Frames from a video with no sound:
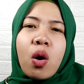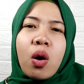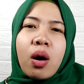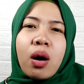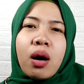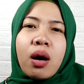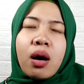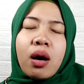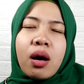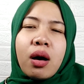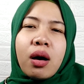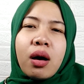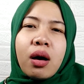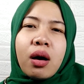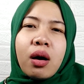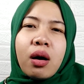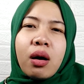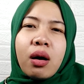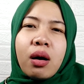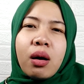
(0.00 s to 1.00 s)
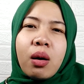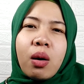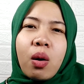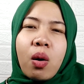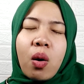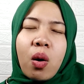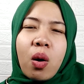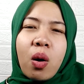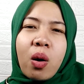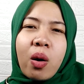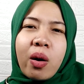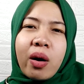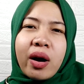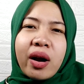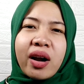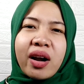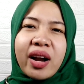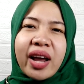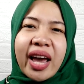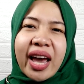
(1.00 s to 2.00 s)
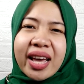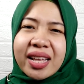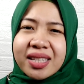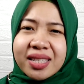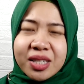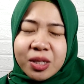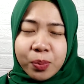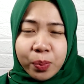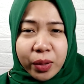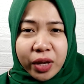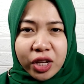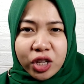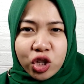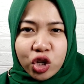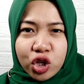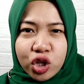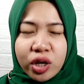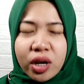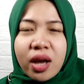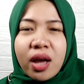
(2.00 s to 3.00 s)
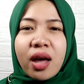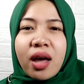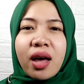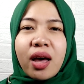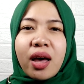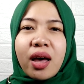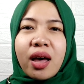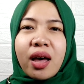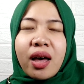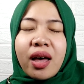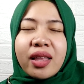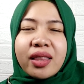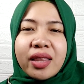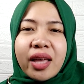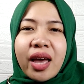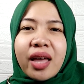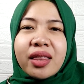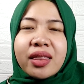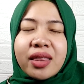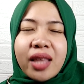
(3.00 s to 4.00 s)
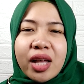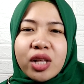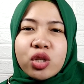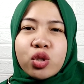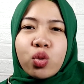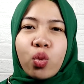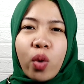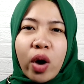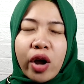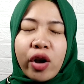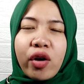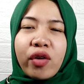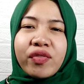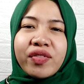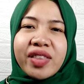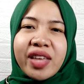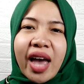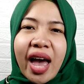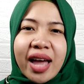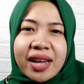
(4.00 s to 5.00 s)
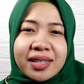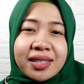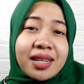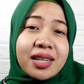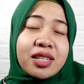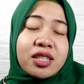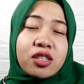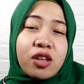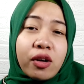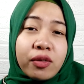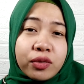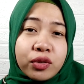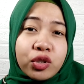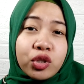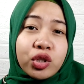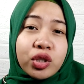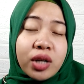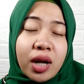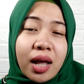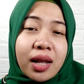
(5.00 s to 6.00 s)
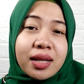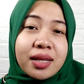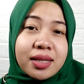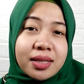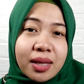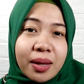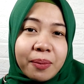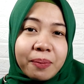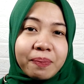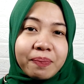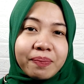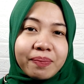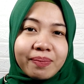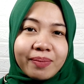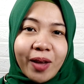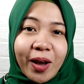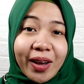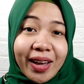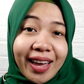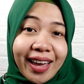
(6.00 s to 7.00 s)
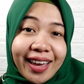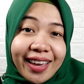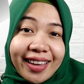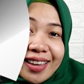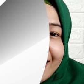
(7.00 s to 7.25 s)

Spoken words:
or hate speech, and that's one of the ethics of journalism. Okay?